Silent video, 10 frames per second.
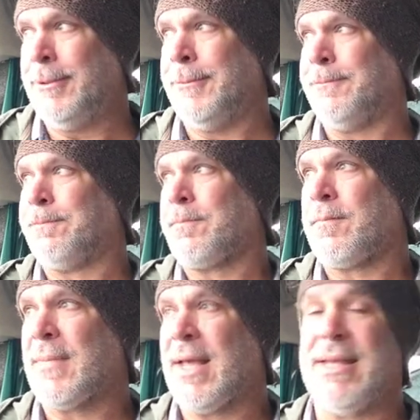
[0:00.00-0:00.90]

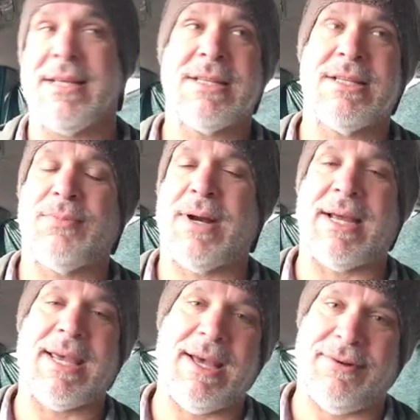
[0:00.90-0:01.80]
and this is when
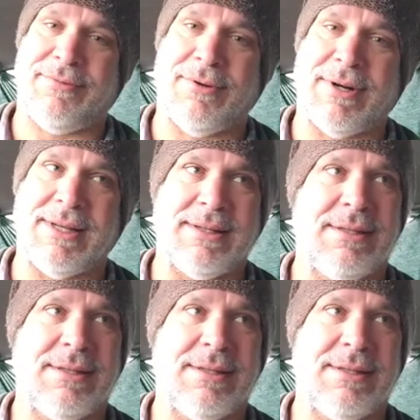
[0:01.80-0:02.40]
I can't afford it.